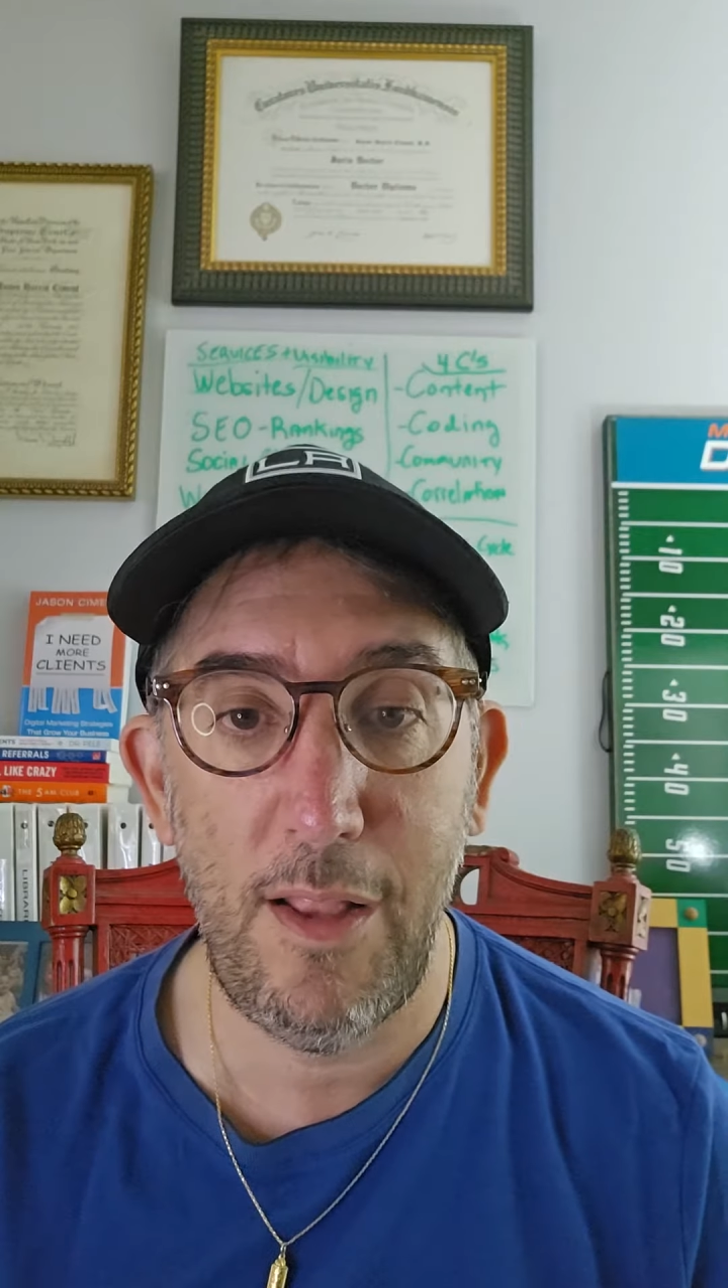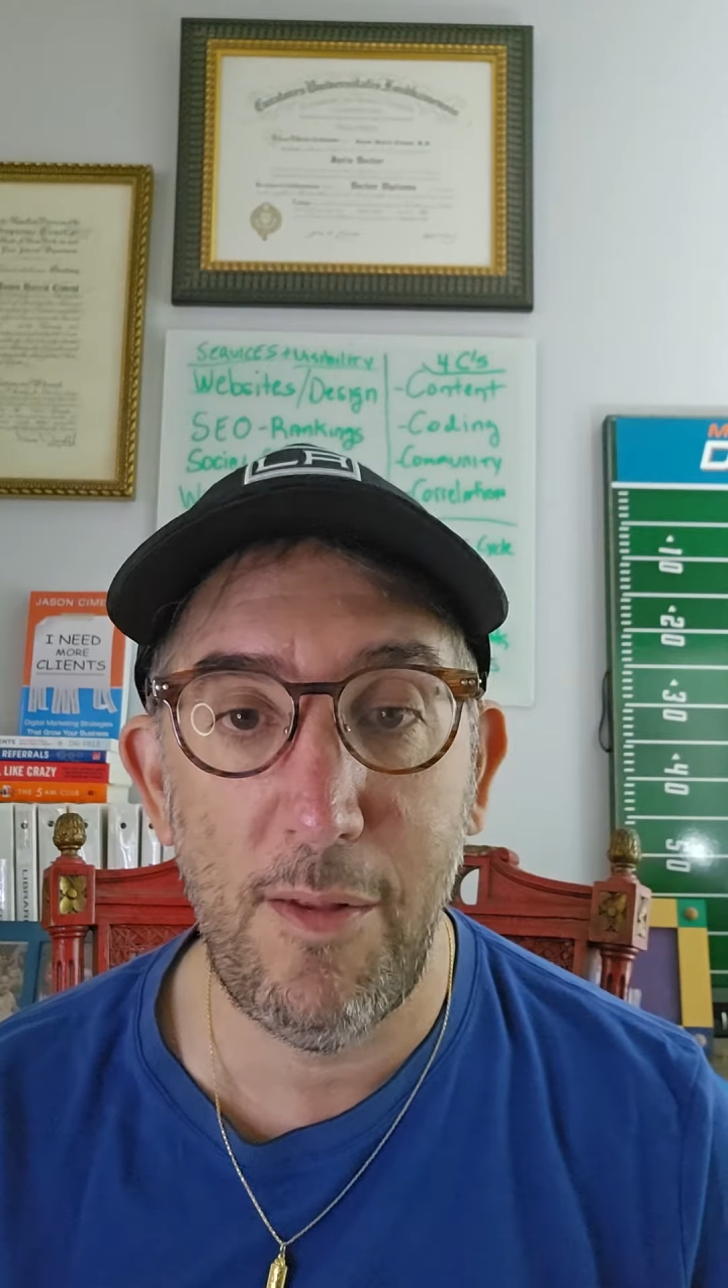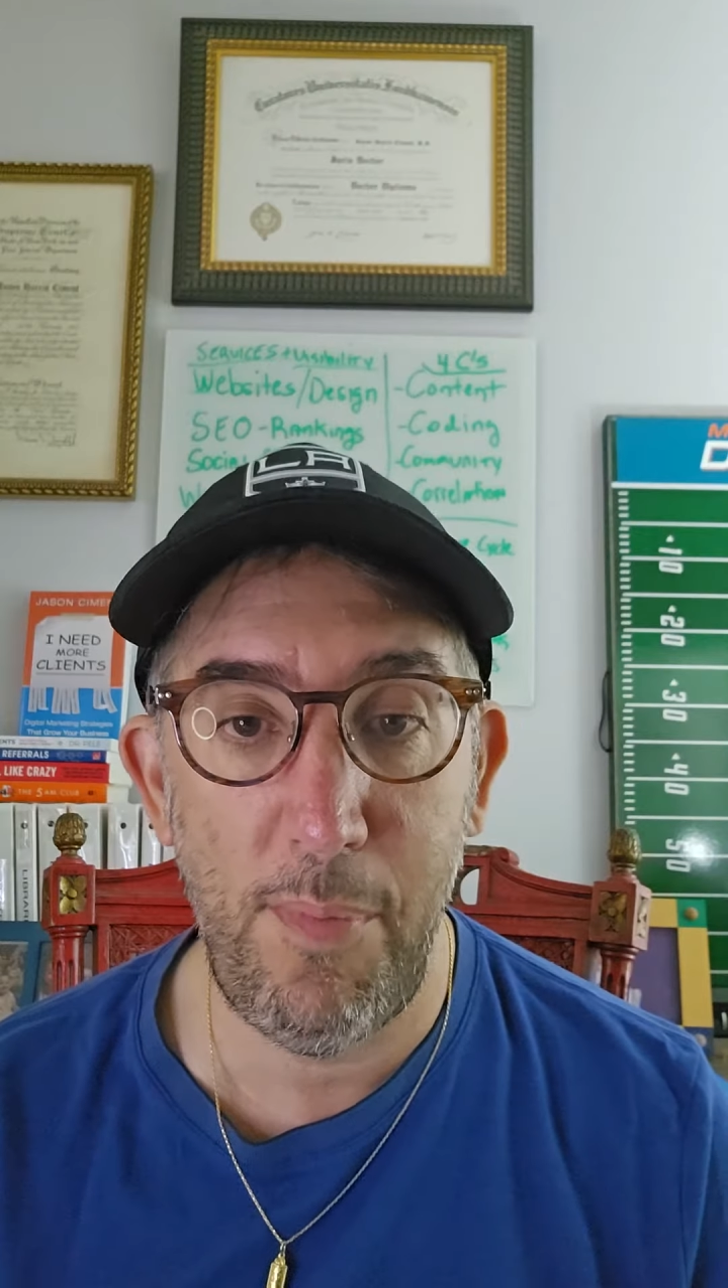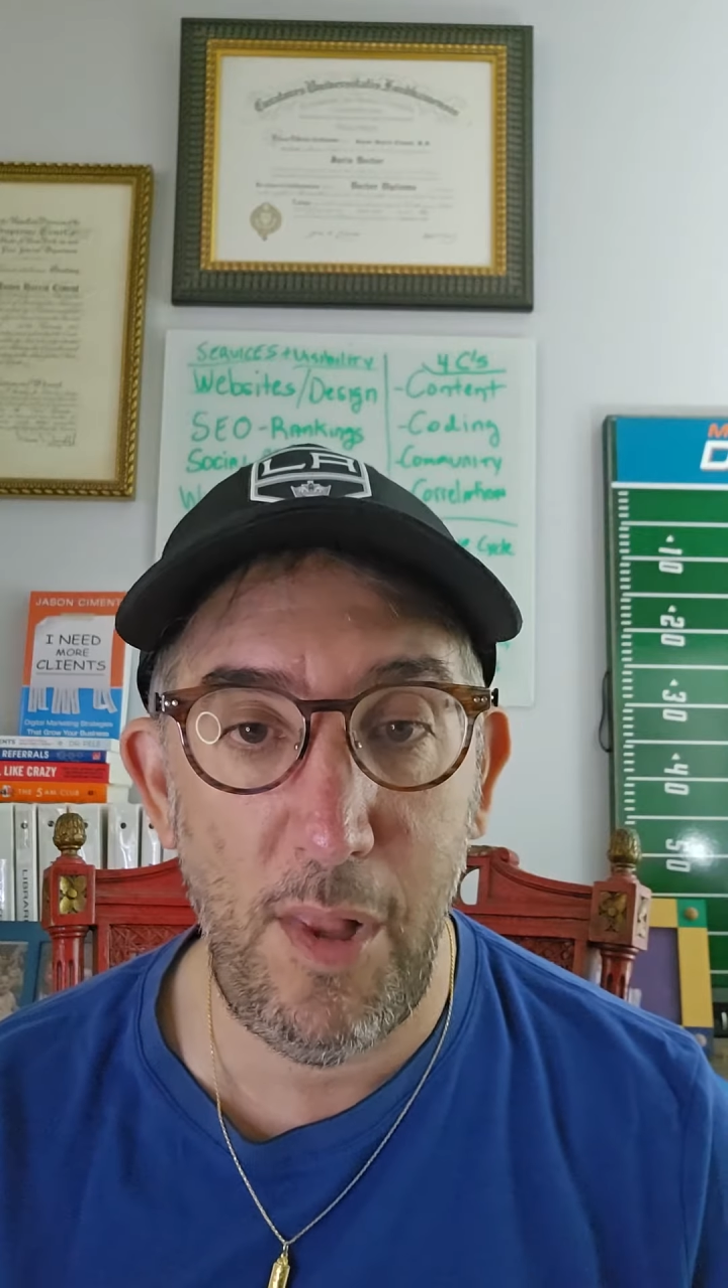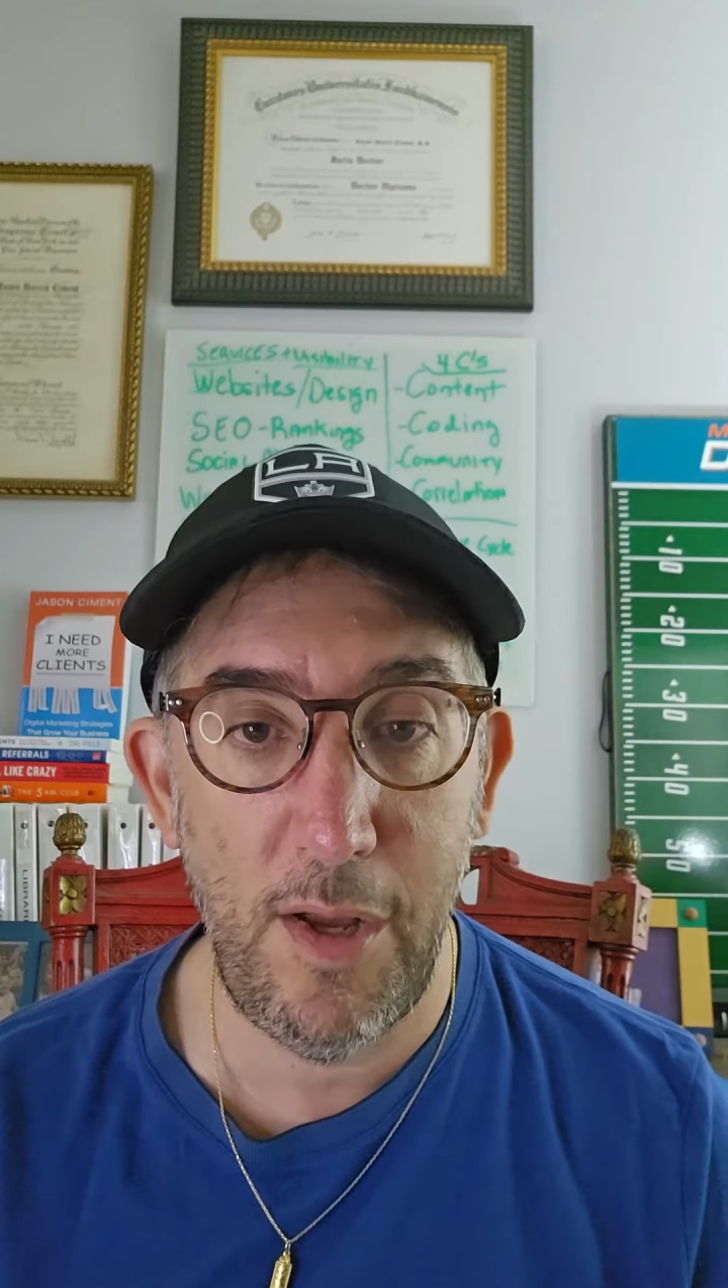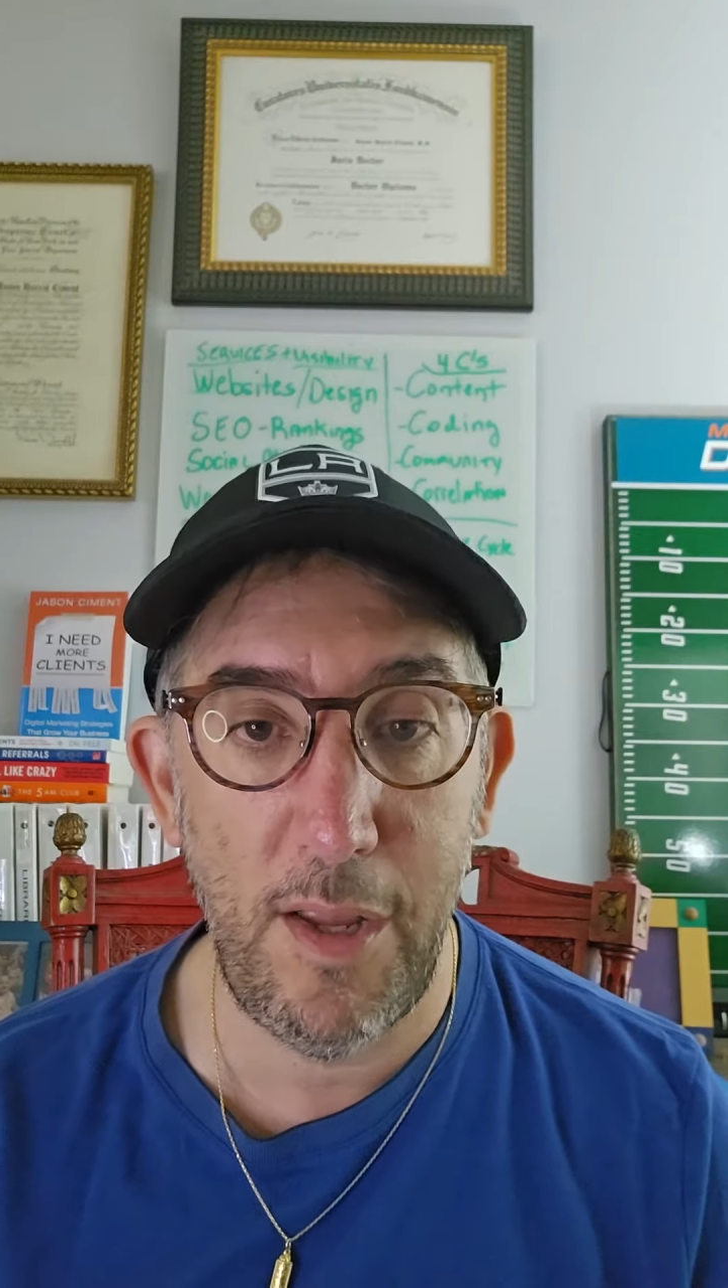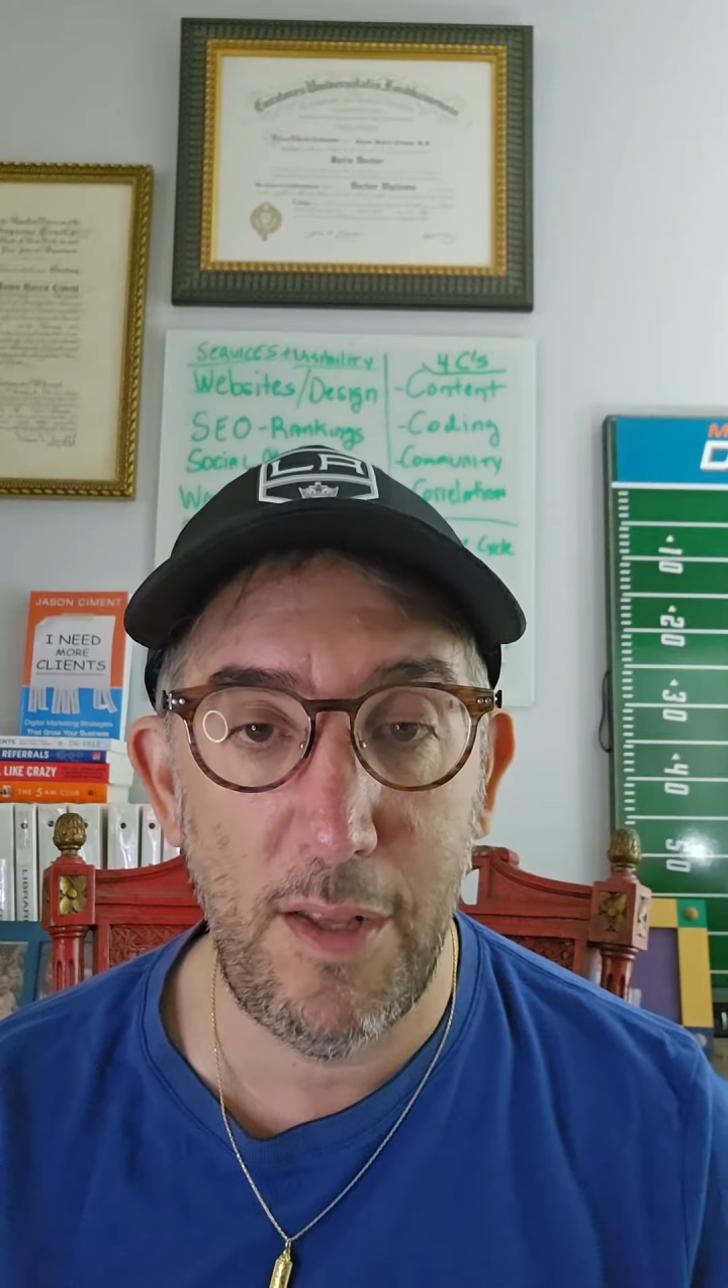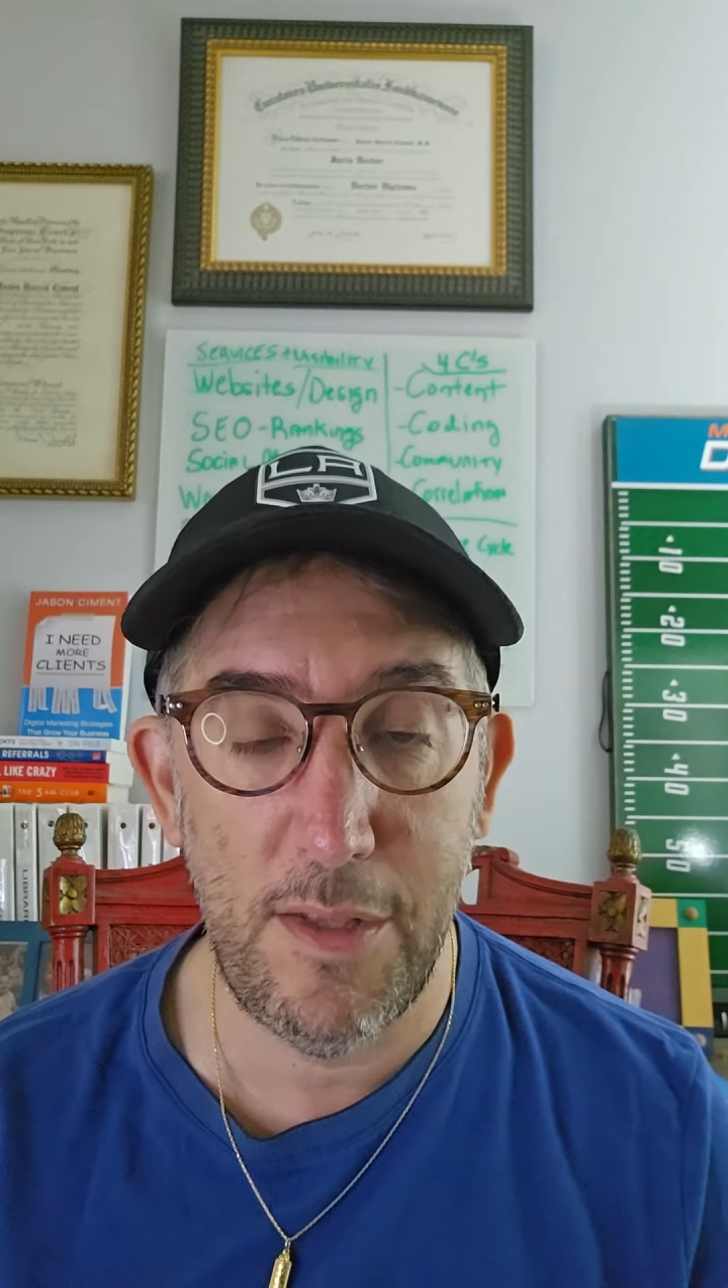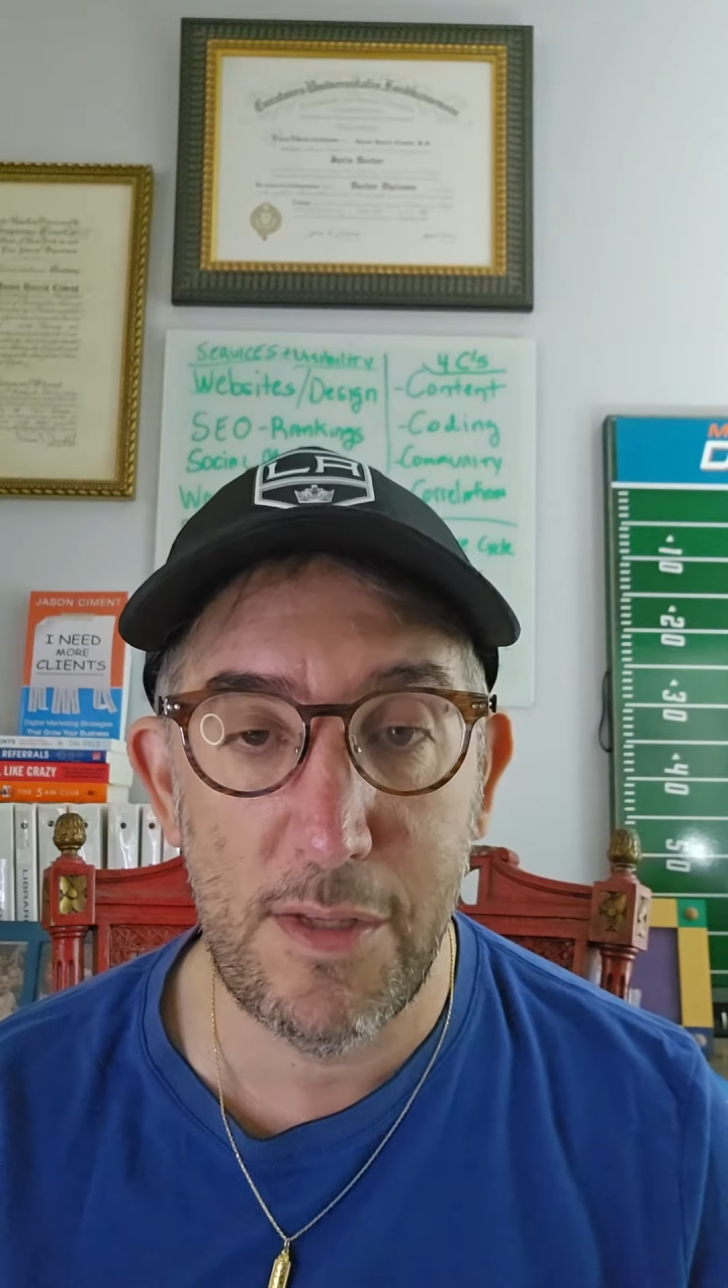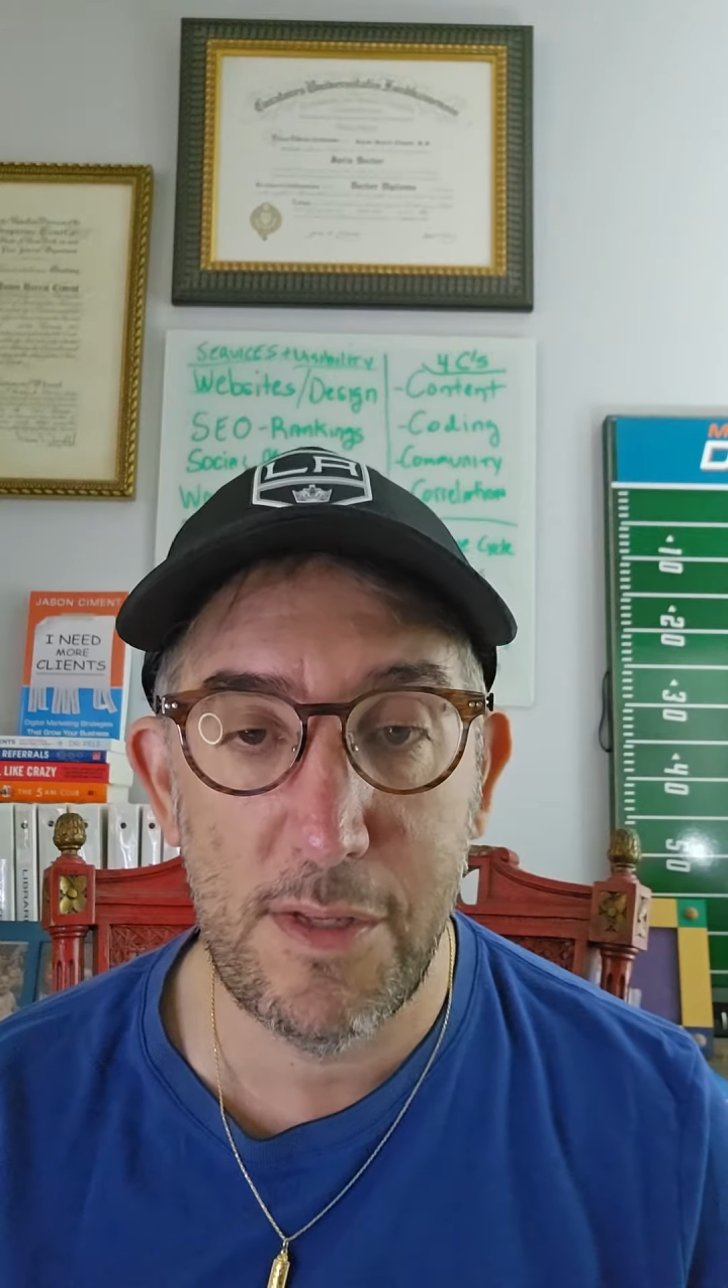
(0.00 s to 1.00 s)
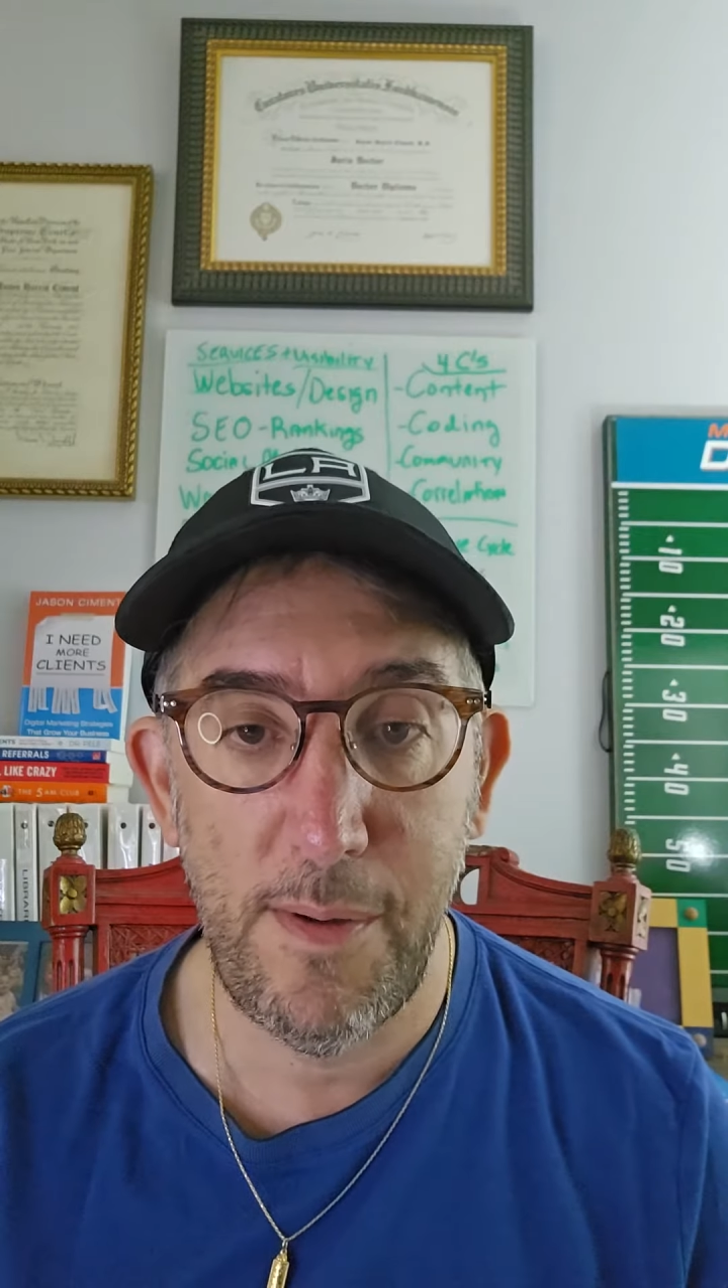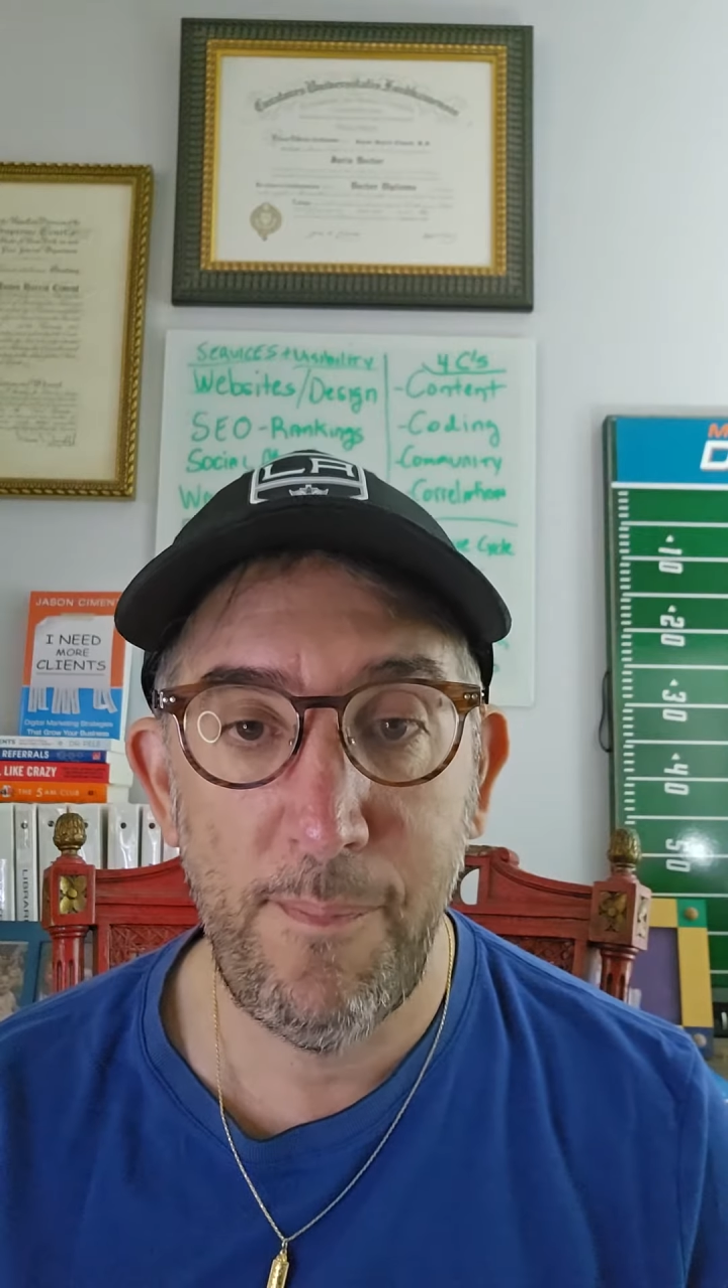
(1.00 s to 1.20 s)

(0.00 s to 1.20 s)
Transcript: the plugins